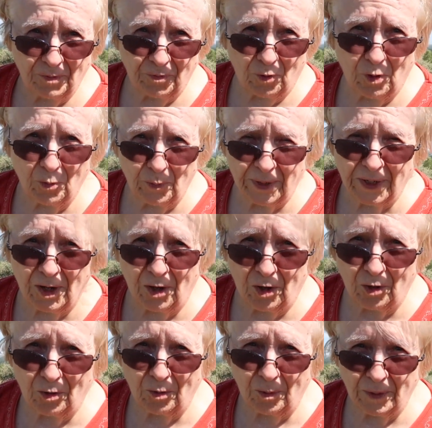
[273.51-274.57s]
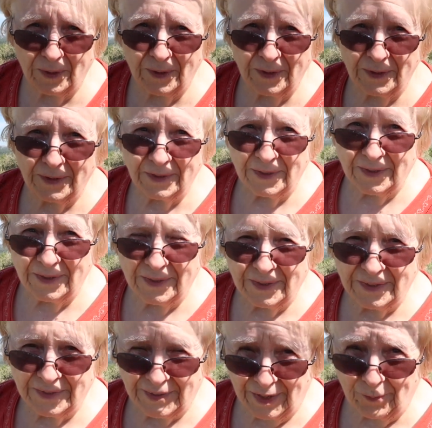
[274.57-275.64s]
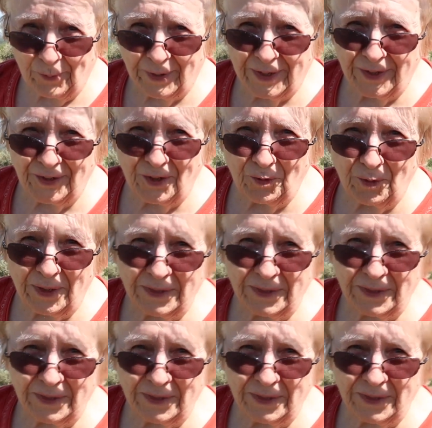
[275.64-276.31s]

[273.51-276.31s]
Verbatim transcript: before we go. Think we can do